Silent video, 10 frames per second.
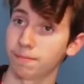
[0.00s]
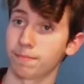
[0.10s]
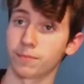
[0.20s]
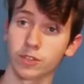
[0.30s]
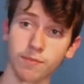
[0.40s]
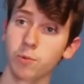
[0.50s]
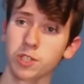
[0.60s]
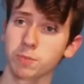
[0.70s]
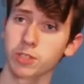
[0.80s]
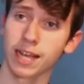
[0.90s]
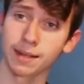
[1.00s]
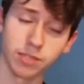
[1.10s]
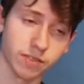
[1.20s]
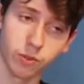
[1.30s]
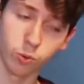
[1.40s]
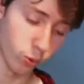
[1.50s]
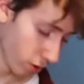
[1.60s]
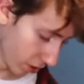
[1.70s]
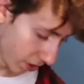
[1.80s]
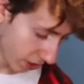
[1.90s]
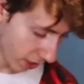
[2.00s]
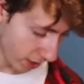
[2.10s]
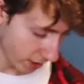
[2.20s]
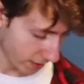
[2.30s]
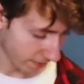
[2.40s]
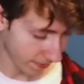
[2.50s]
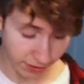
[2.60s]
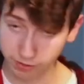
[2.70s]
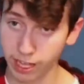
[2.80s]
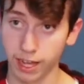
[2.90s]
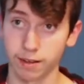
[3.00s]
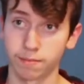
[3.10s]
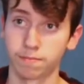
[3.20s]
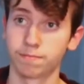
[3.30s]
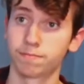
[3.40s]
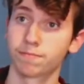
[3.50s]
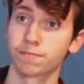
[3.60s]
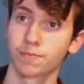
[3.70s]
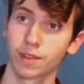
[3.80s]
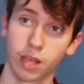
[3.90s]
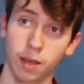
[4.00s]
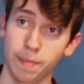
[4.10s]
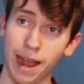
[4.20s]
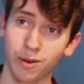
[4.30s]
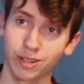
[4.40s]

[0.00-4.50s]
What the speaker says: you have multiple types of chords. You've got power